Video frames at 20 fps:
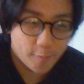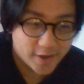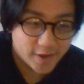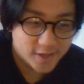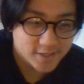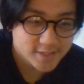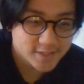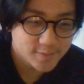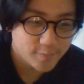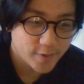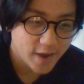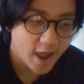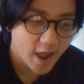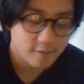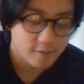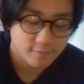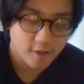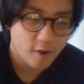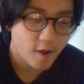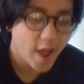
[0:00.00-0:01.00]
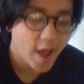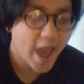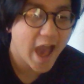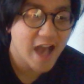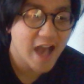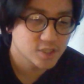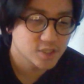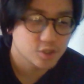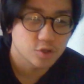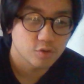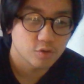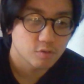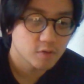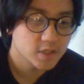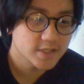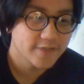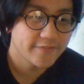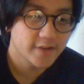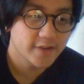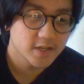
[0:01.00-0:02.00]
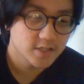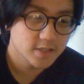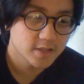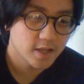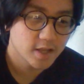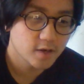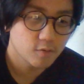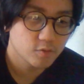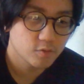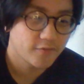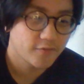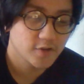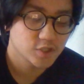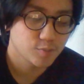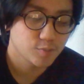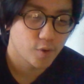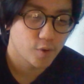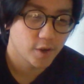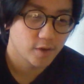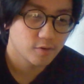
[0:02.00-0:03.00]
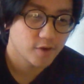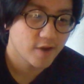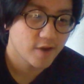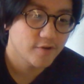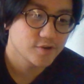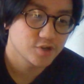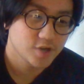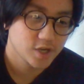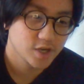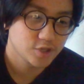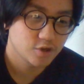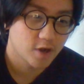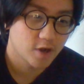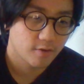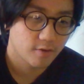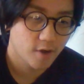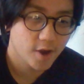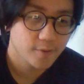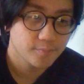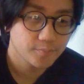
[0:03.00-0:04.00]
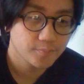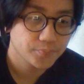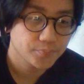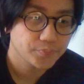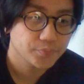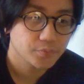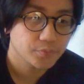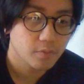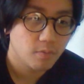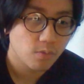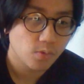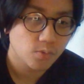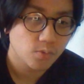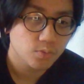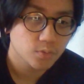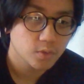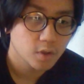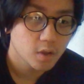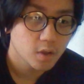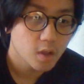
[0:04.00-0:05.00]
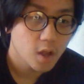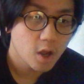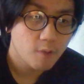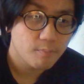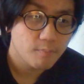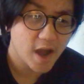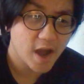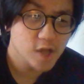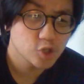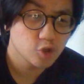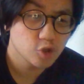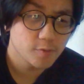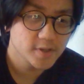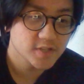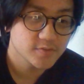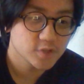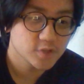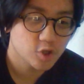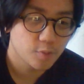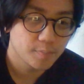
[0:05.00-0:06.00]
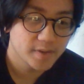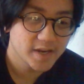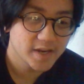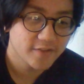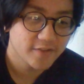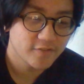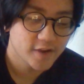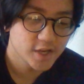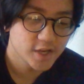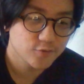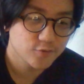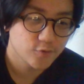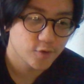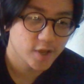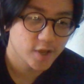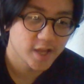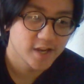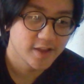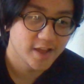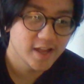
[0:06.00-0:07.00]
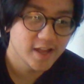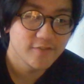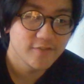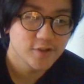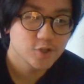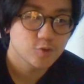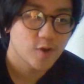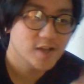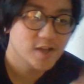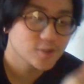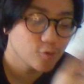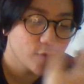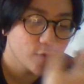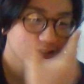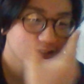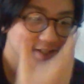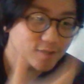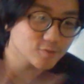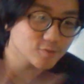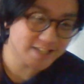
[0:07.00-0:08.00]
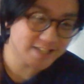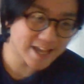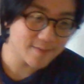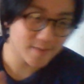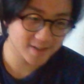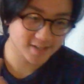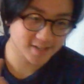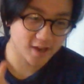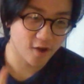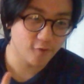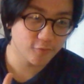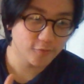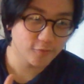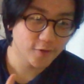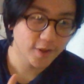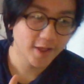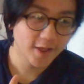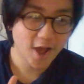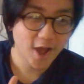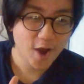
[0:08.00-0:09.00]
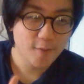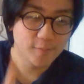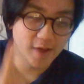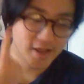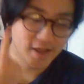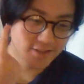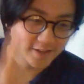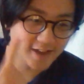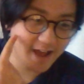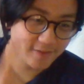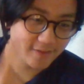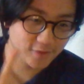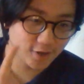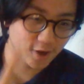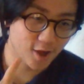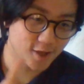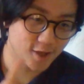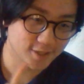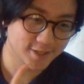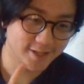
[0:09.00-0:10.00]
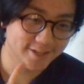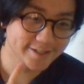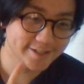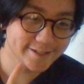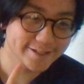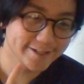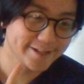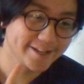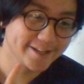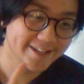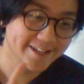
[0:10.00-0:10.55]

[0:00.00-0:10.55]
it does, but it has to. Because if it doesn't, then what the fuck's the point? Get rich or die trying, right? But I saw myself as a completely different individual. I still see myself, but I didn't have the glasses.